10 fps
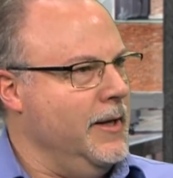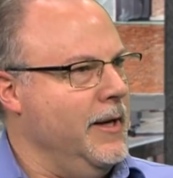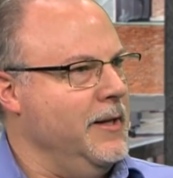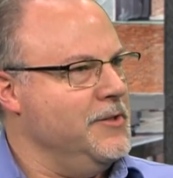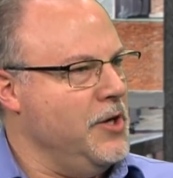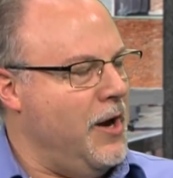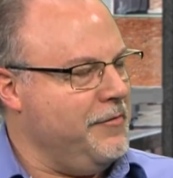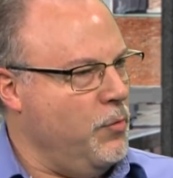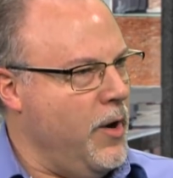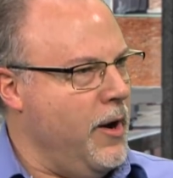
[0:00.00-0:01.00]
and in
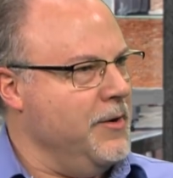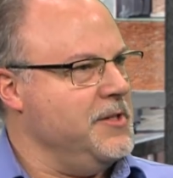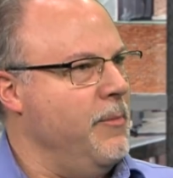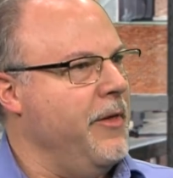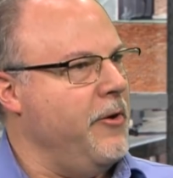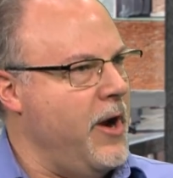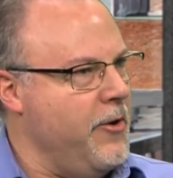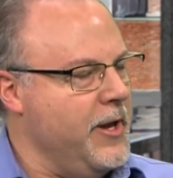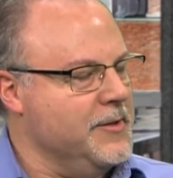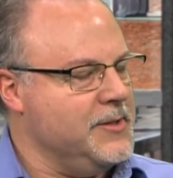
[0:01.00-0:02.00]
software and some other
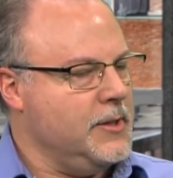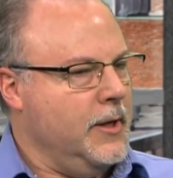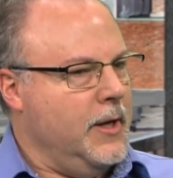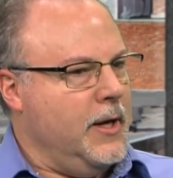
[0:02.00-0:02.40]
areas.